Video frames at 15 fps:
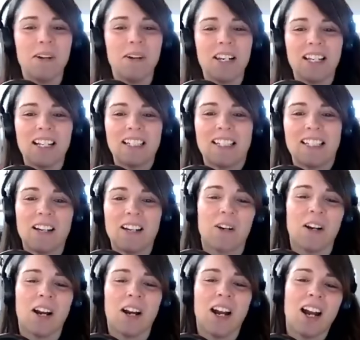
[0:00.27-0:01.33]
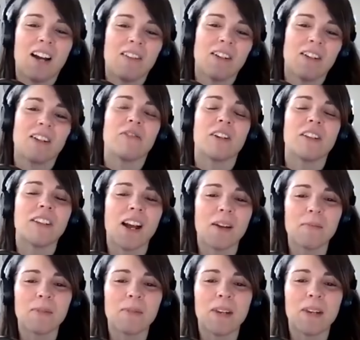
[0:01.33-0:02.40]
and I were having a fun time
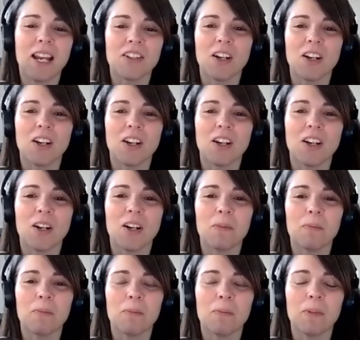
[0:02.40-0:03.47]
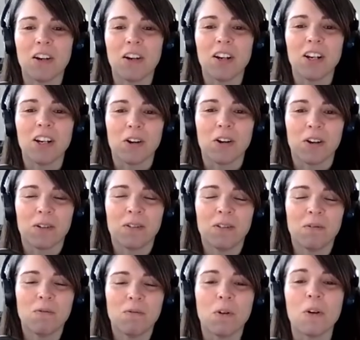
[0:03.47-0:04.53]
catching up and sharing our
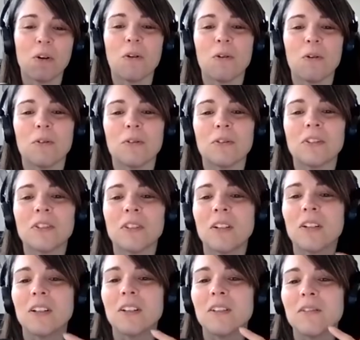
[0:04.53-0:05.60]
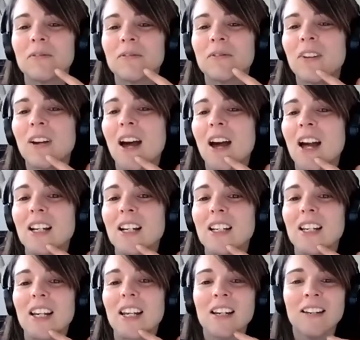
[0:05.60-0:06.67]
woes of
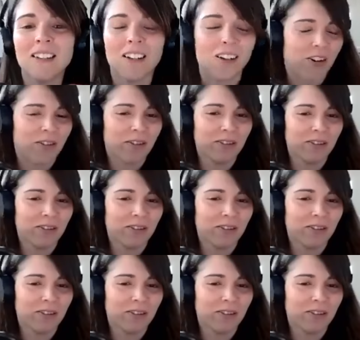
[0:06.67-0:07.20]
acne, our